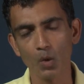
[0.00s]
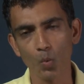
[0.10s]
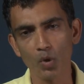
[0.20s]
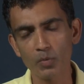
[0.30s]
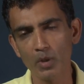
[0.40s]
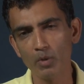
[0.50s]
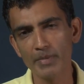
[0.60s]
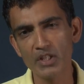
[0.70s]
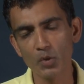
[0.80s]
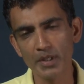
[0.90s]
What we will be
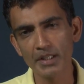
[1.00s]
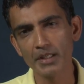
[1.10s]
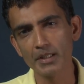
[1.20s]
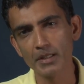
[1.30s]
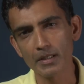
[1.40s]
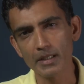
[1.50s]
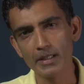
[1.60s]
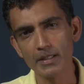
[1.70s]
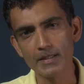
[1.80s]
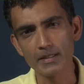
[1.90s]
doing here
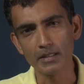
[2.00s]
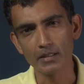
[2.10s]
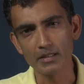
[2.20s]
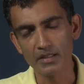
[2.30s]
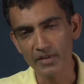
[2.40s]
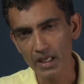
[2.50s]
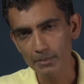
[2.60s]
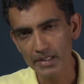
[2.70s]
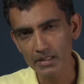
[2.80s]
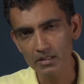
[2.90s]
is
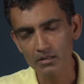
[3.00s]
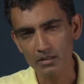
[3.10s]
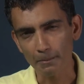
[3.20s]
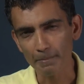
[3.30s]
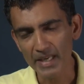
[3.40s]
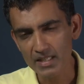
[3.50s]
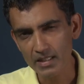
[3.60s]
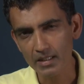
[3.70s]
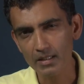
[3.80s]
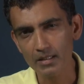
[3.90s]
developing the basic